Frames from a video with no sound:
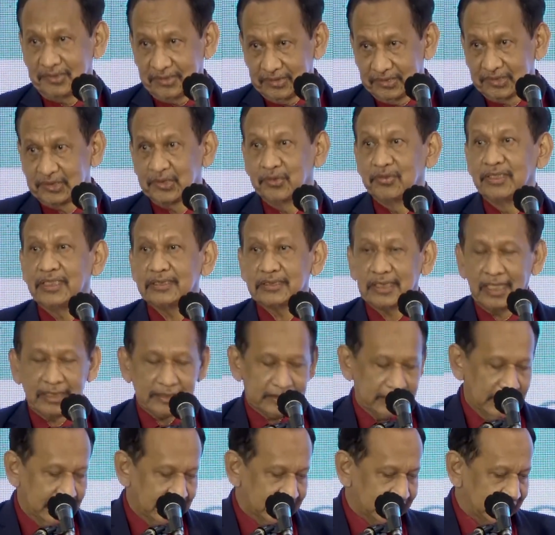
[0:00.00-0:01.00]
So these are
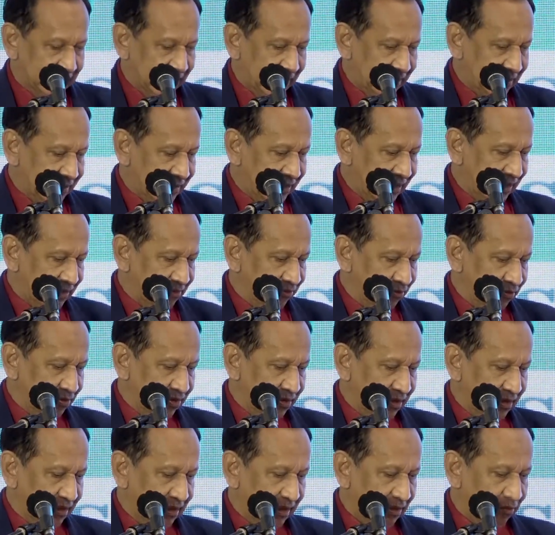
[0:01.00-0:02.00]
things
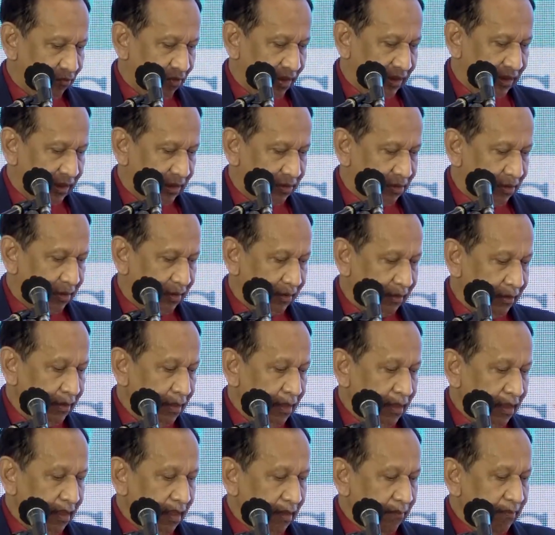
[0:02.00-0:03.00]
that what I call,
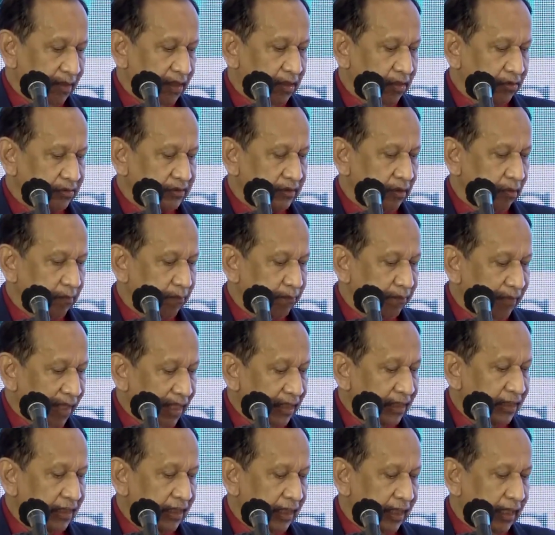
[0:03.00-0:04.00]
because
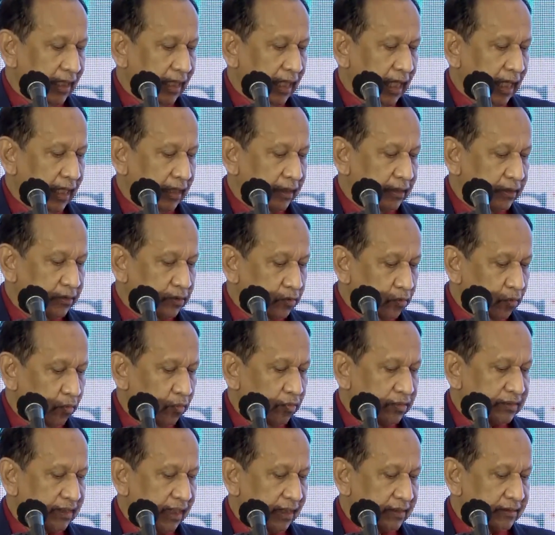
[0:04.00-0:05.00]
many AI
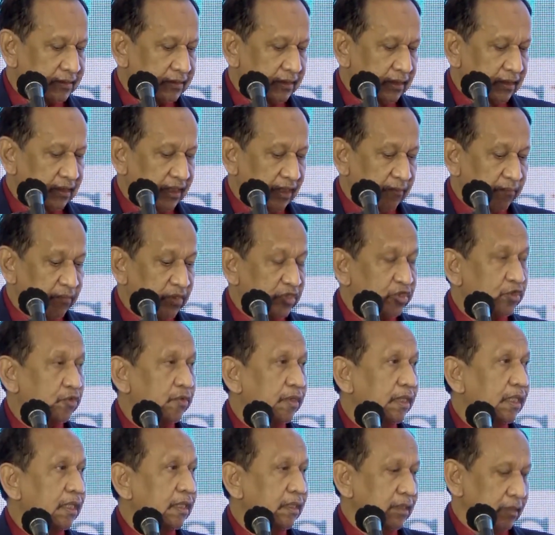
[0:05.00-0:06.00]
tools are still
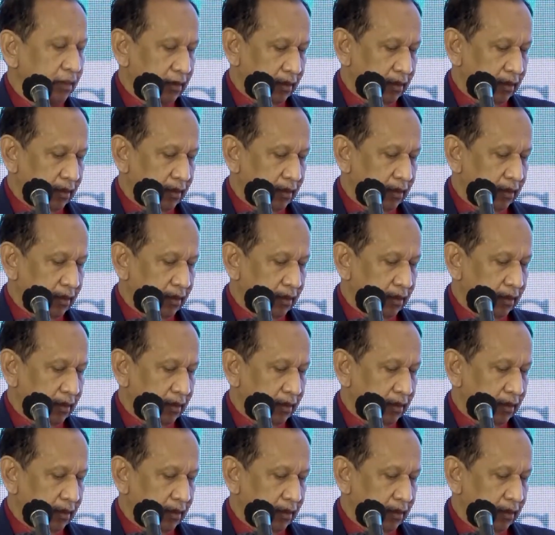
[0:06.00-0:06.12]
immature,